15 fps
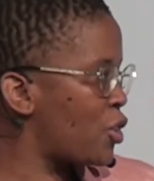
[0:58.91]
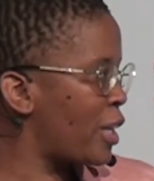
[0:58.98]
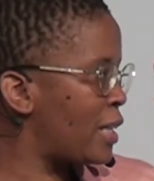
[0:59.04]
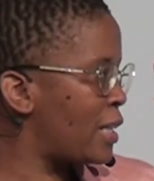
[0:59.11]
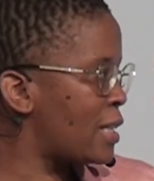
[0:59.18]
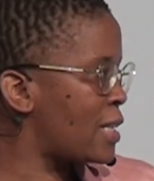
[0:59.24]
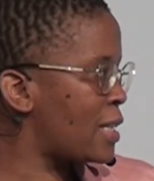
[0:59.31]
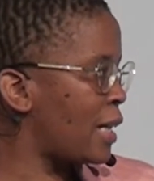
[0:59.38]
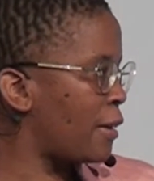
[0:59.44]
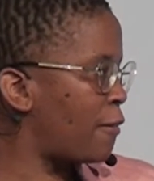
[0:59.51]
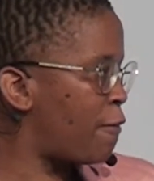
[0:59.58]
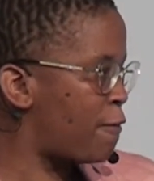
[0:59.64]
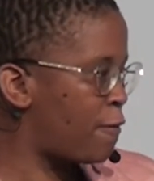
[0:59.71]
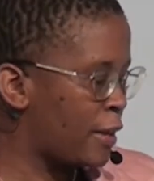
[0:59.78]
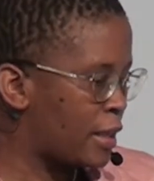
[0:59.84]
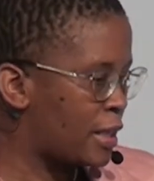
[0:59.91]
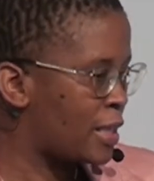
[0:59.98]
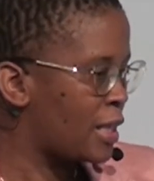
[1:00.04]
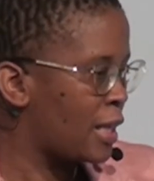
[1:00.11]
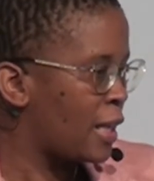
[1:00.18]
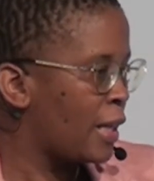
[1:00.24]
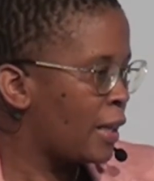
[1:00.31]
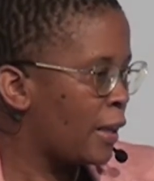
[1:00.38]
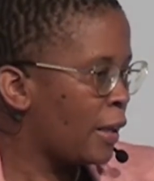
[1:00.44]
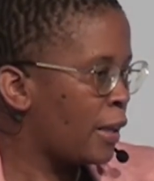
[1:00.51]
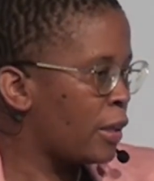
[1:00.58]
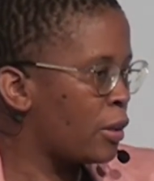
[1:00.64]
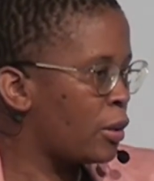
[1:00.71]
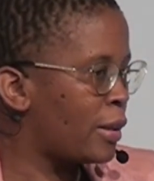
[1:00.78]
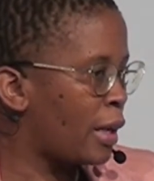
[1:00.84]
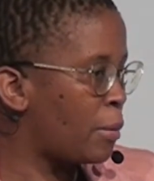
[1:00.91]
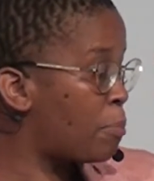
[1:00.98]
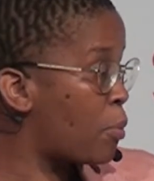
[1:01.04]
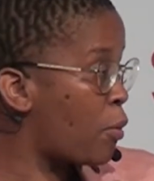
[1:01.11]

traders that fit, uh, that